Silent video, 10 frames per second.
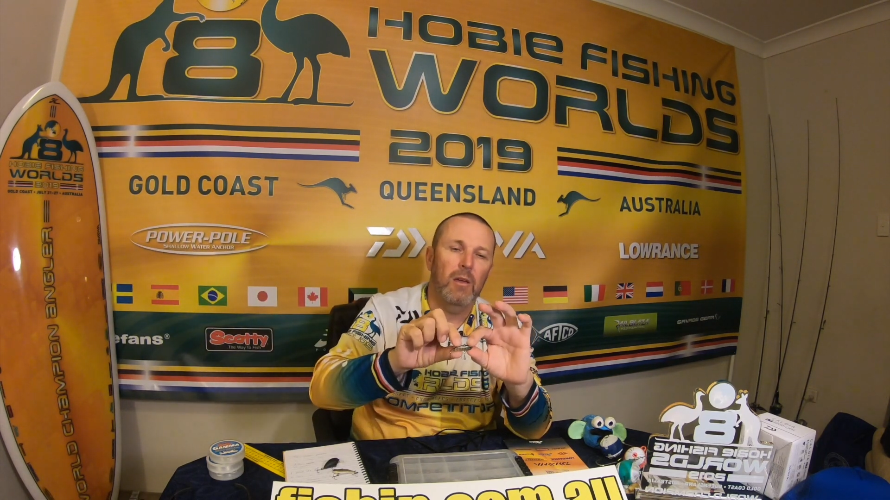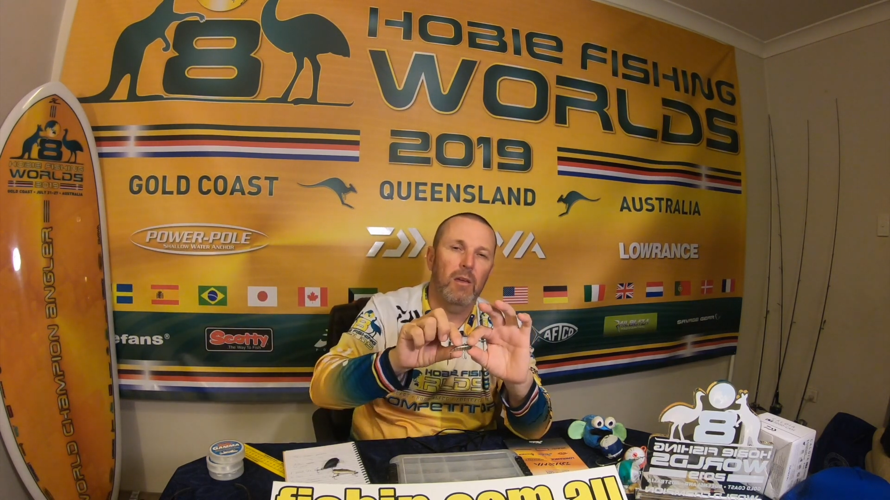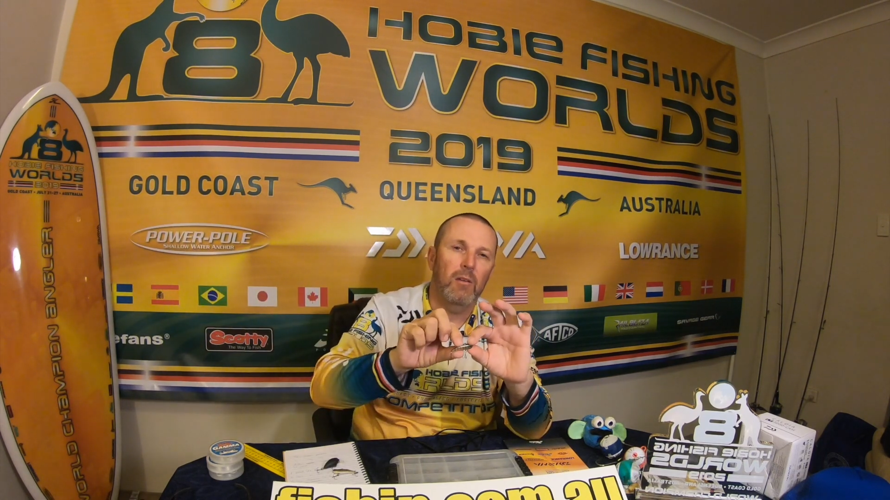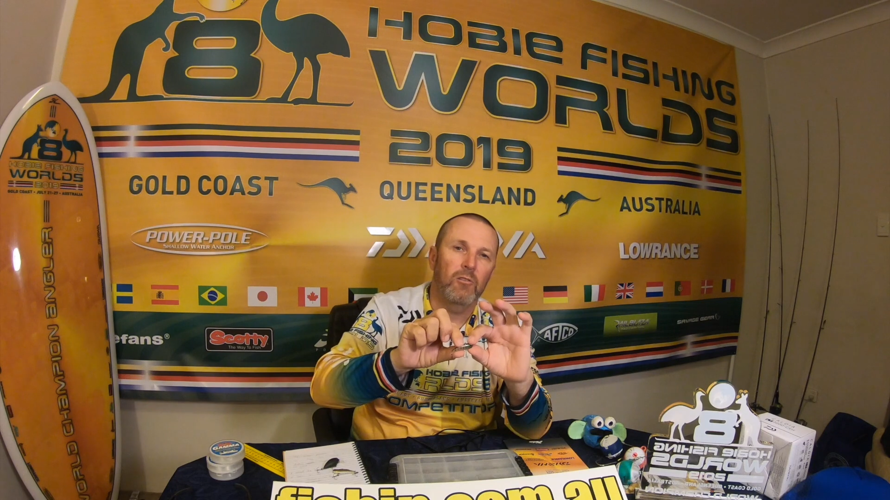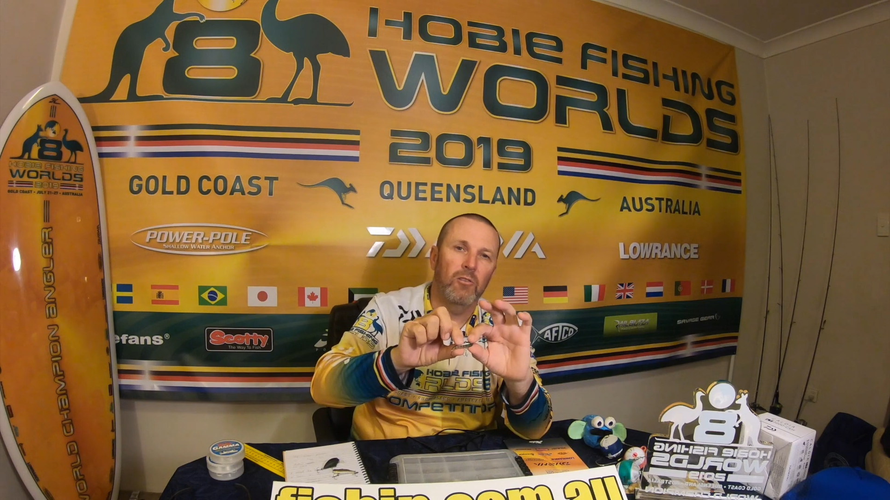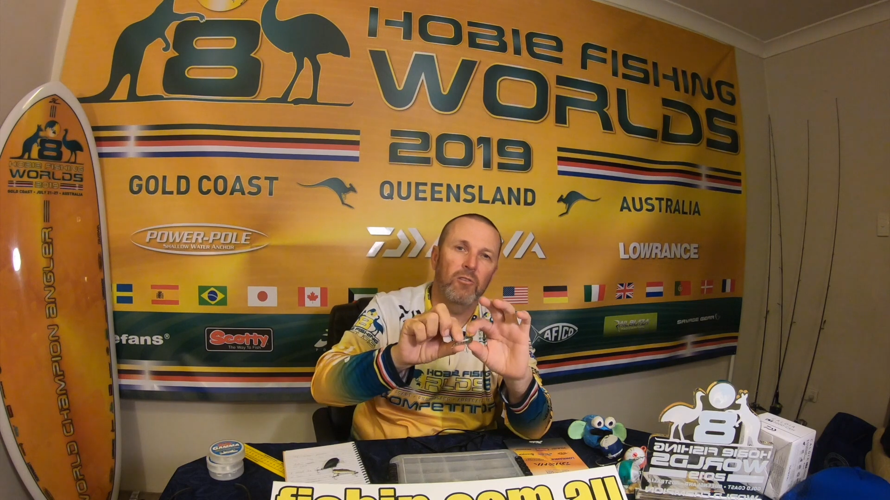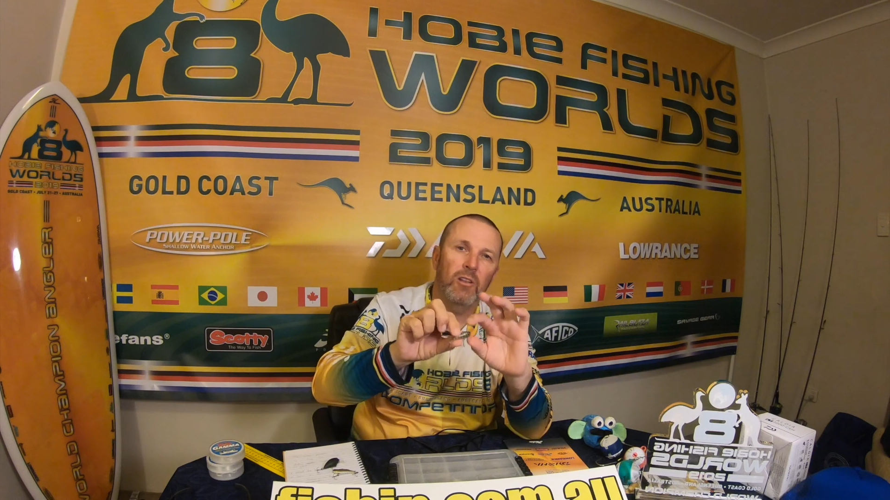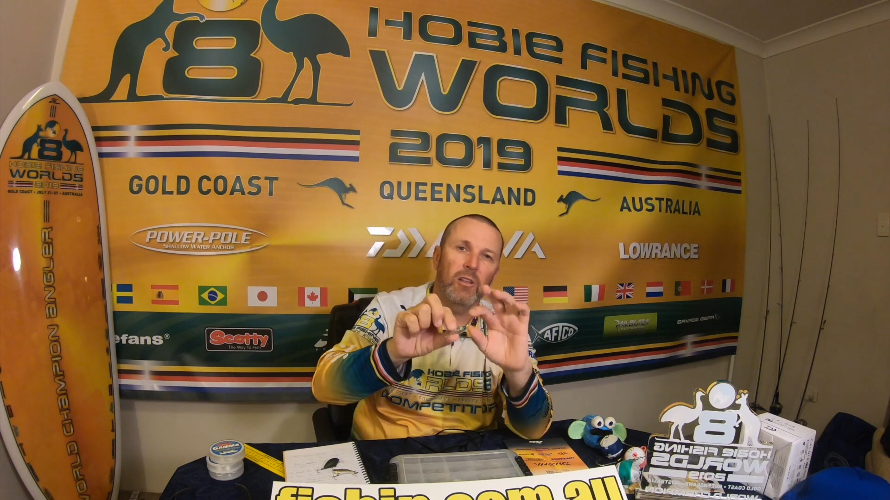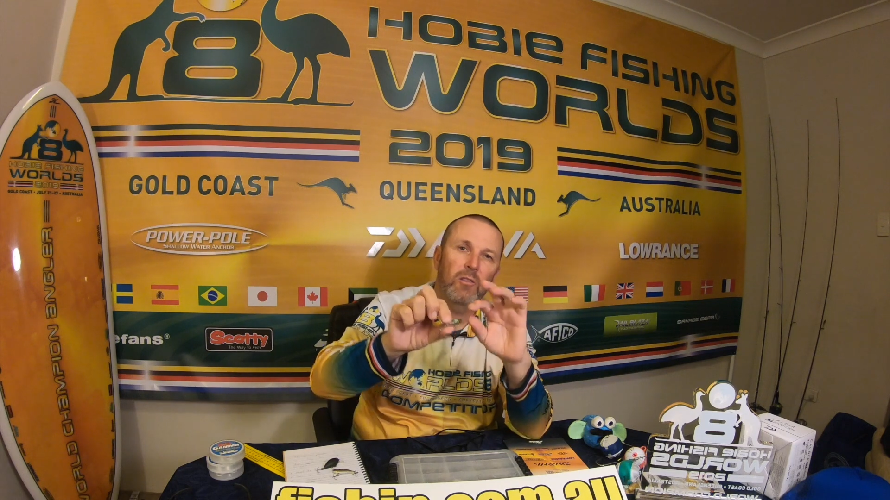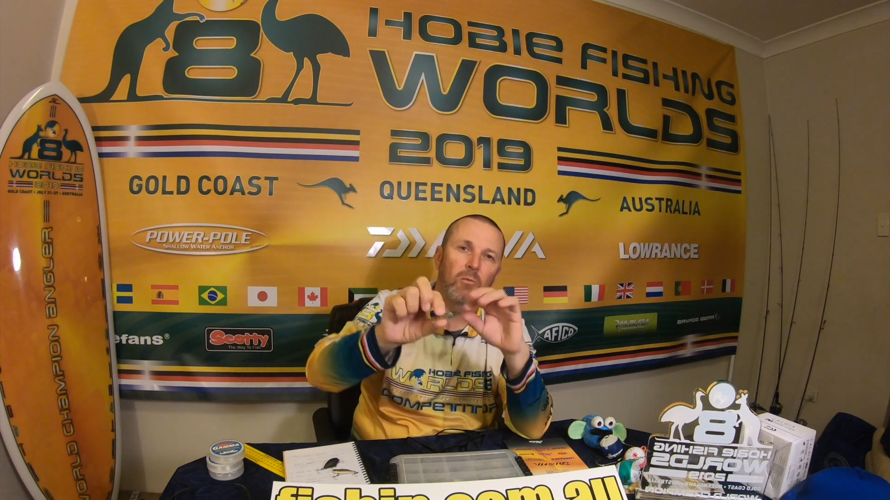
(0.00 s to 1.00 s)
As soon as it
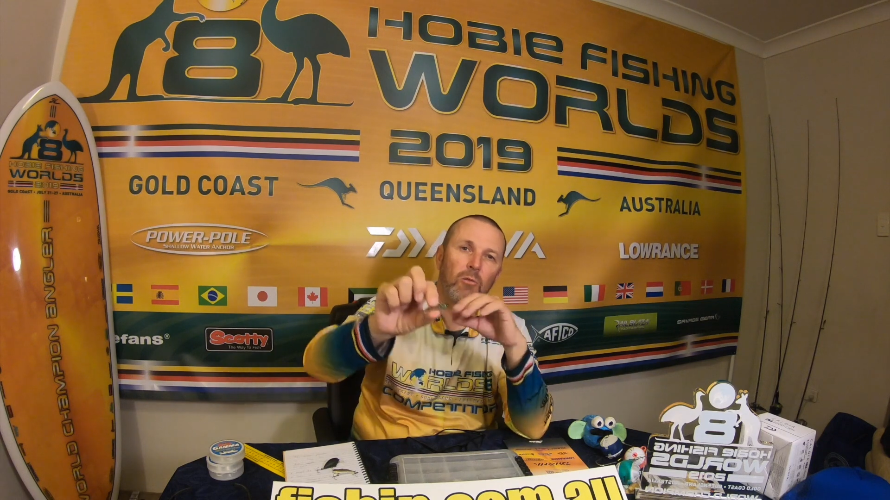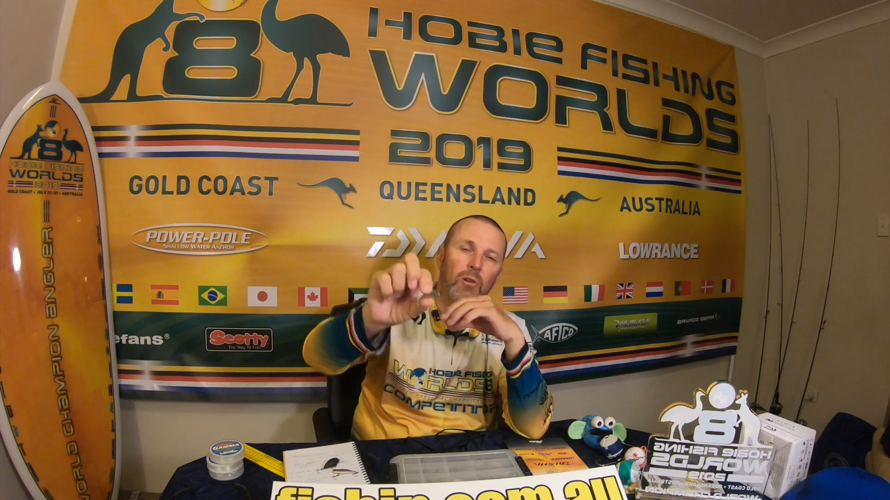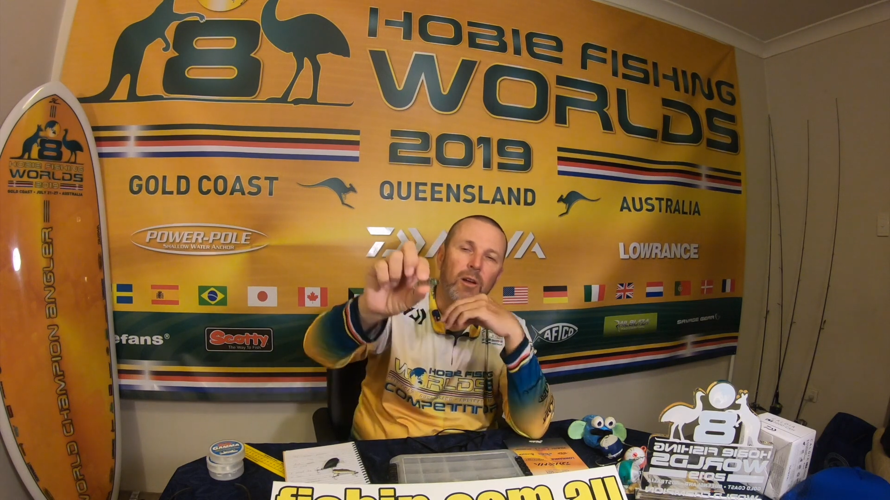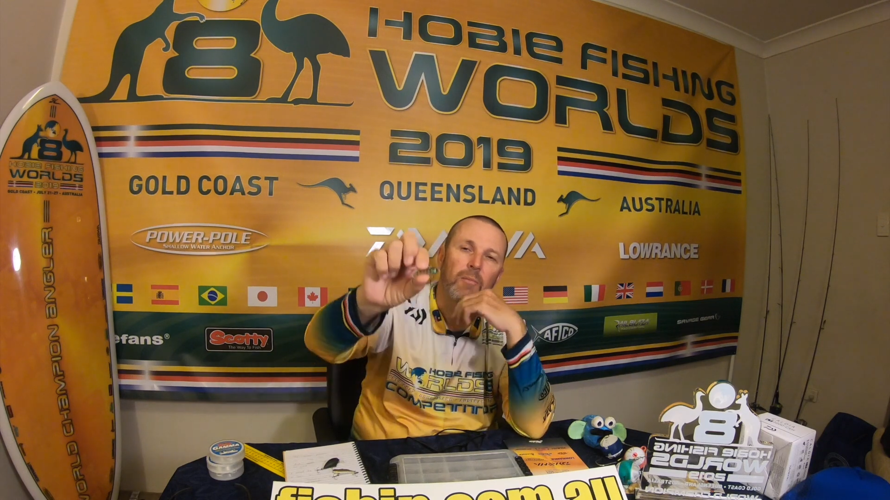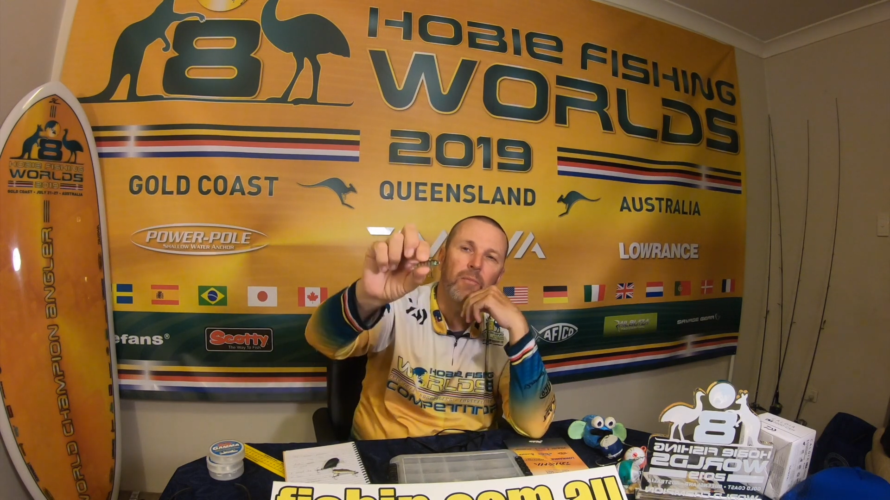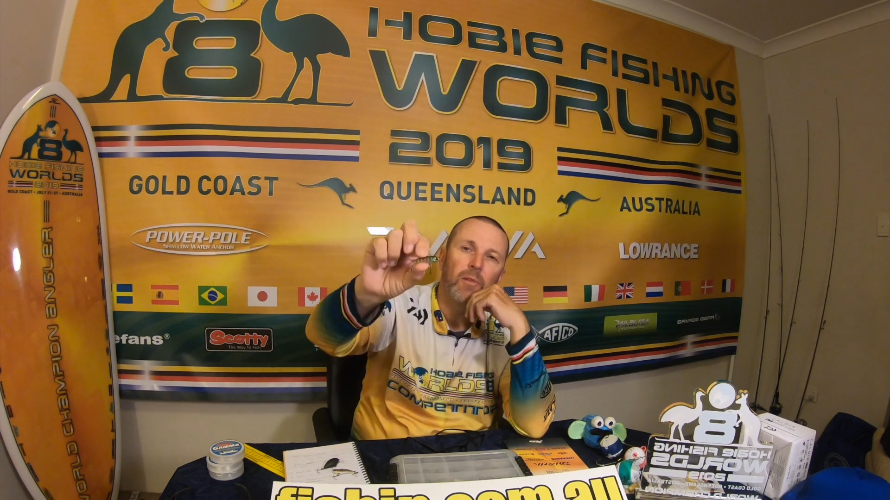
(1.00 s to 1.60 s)
hit the water,